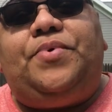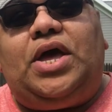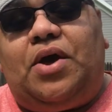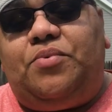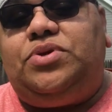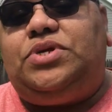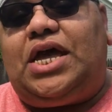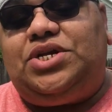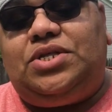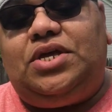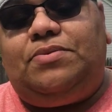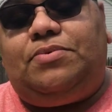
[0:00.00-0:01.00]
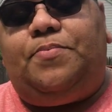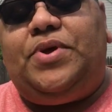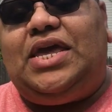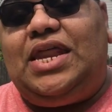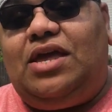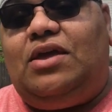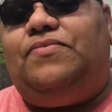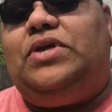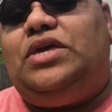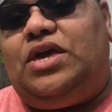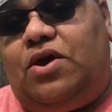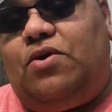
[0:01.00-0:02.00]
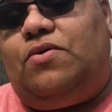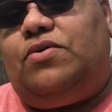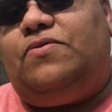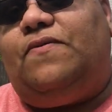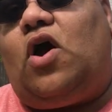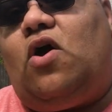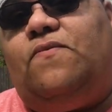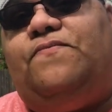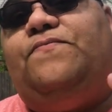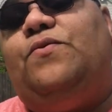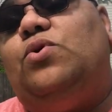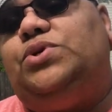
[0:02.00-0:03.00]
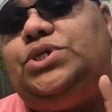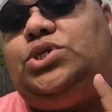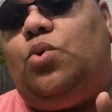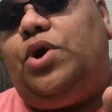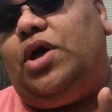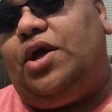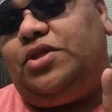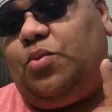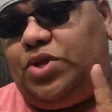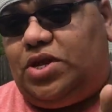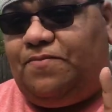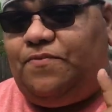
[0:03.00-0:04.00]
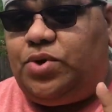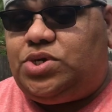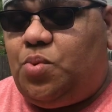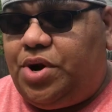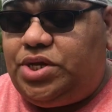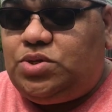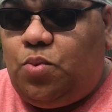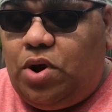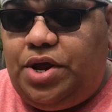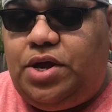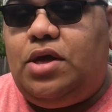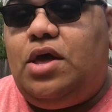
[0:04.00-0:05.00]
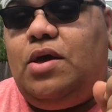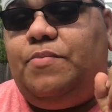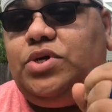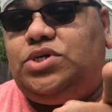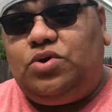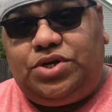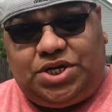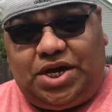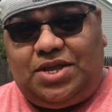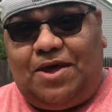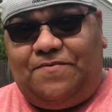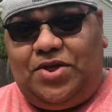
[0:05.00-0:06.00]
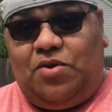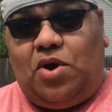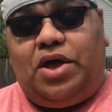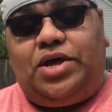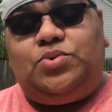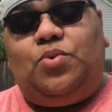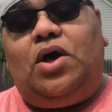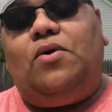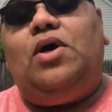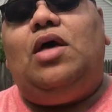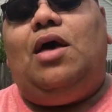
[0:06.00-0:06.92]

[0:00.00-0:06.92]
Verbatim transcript: I, was actually the beginning of the year, the, our first toy hunt that we did for 2020. Be sure to check that video out as well.